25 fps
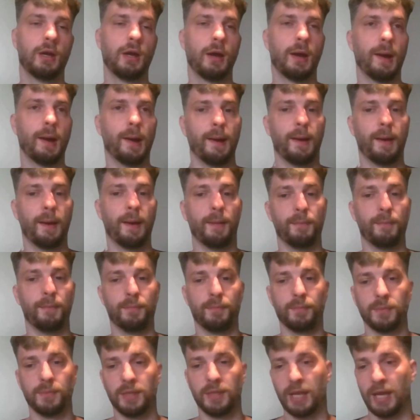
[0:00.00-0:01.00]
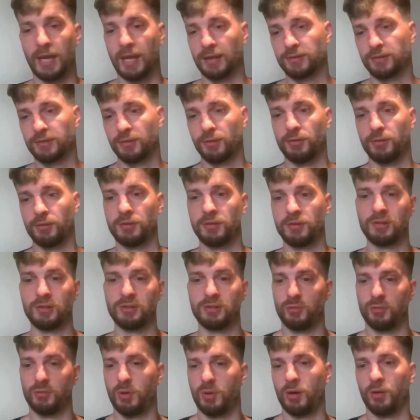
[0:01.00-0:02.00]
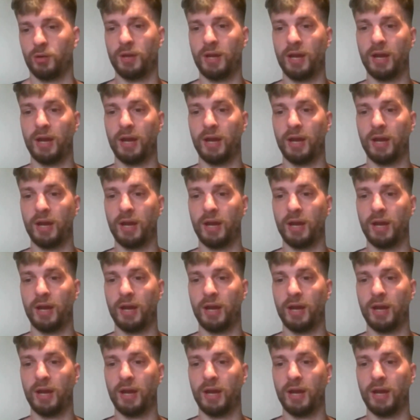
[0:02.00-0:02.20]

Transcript: Yeah, so in the digital world,